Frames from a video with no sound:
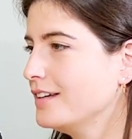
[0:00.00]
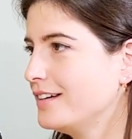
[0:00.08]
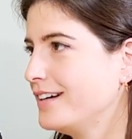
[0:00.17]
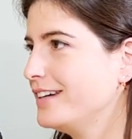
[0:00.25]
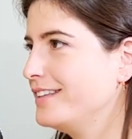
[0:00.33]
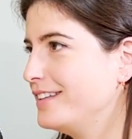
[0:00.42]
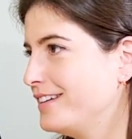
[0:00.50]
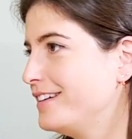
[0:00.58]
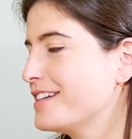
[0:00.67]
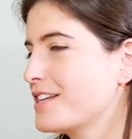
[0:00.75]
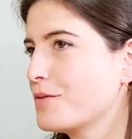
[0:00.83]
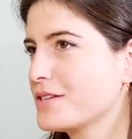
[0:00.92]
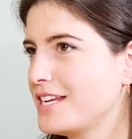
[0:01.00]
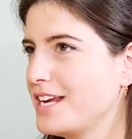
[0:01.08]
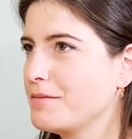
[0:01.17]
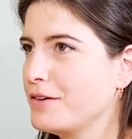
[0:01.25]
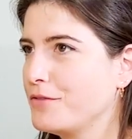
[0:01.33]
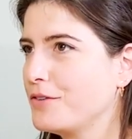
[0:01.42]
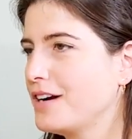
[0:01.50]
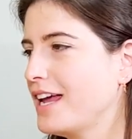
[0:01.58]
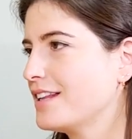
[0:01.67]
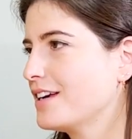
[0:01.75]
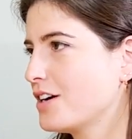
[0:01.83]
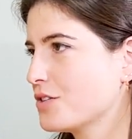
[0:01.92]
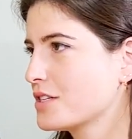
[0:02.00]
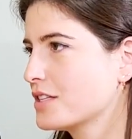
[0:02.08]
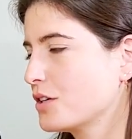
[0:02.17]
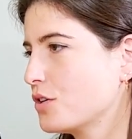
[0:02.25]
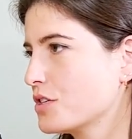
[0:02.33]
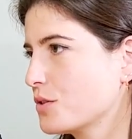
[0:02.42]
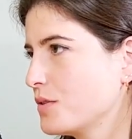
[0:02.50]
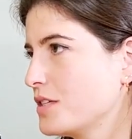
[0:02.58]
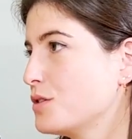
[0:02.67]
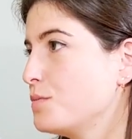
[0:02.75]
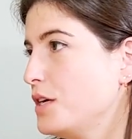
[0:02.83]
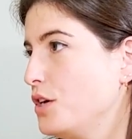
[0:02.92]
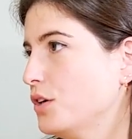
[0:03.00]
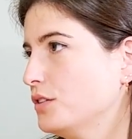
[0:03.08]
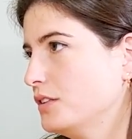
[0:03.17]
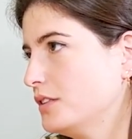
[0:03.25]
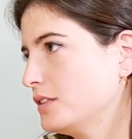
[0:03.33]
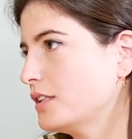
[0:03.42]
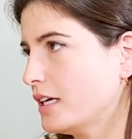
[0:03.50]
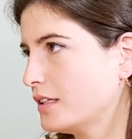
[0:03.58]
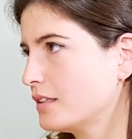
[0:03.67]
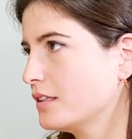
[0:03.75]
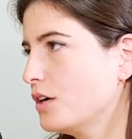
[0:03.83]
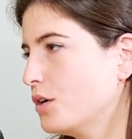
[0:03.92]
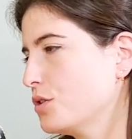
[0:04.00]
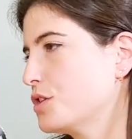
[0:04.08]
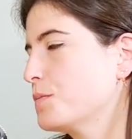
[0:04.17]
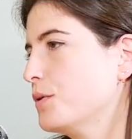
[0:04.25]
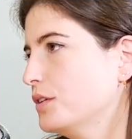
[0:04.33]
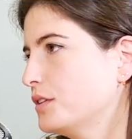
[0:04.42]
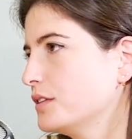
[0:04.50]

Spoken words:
as I was saying before, the causes and the consequences beyond that hotspot.